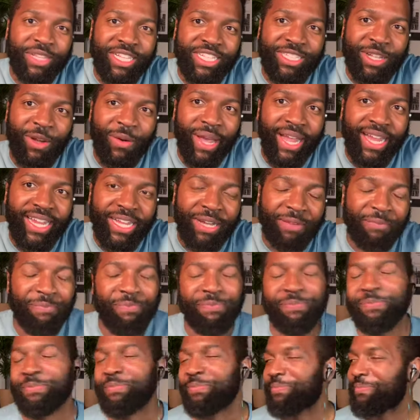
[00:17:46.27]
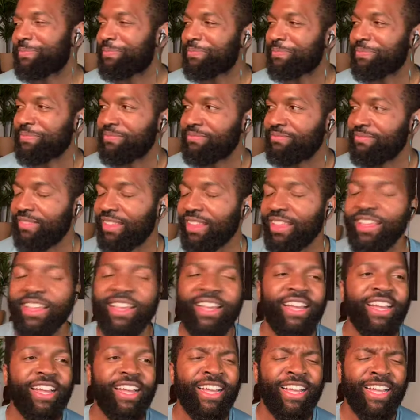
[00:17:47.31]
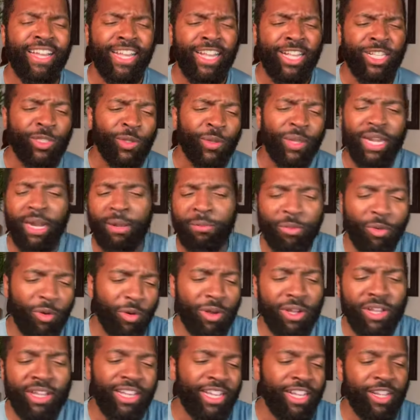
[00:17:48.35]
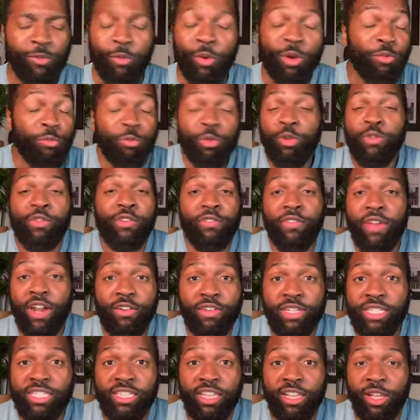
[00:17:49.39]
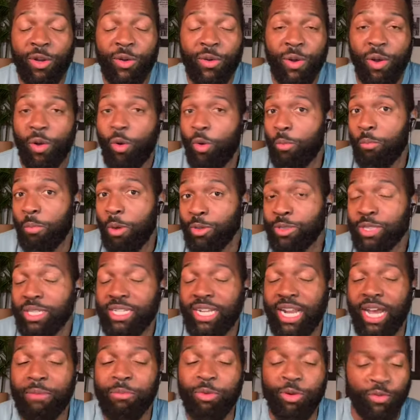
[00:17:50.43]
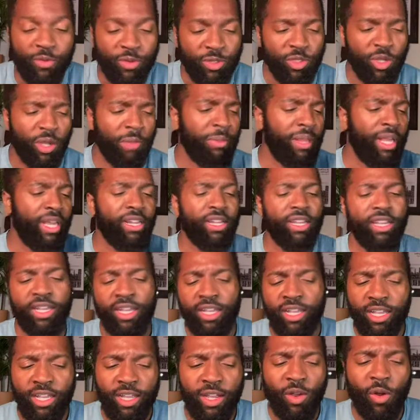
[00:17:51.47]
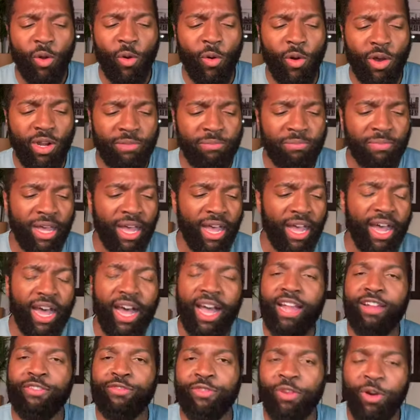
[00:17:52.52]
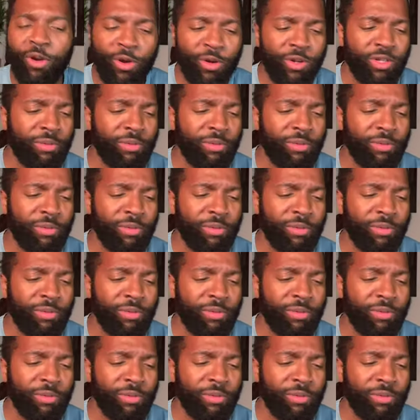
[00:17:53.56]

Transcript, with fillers: So then I'm we're moving very slow or mostly not moving. So I'm like on my iPhone, I'm like AM radio app.